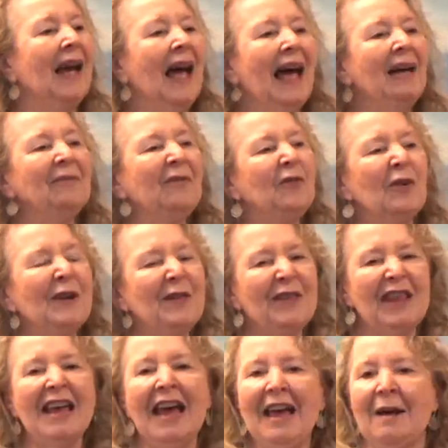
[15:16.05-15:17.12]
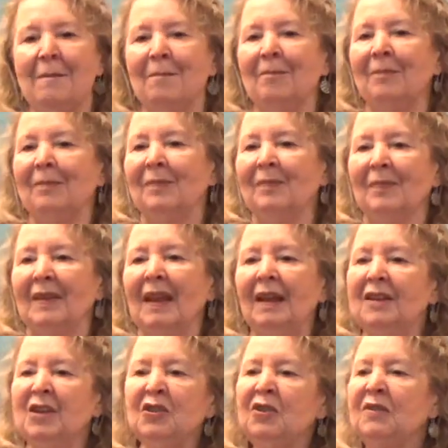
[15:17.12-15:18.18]
And for them,
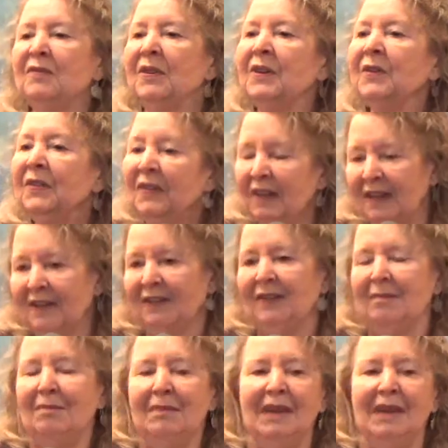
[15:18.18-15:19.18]
universalism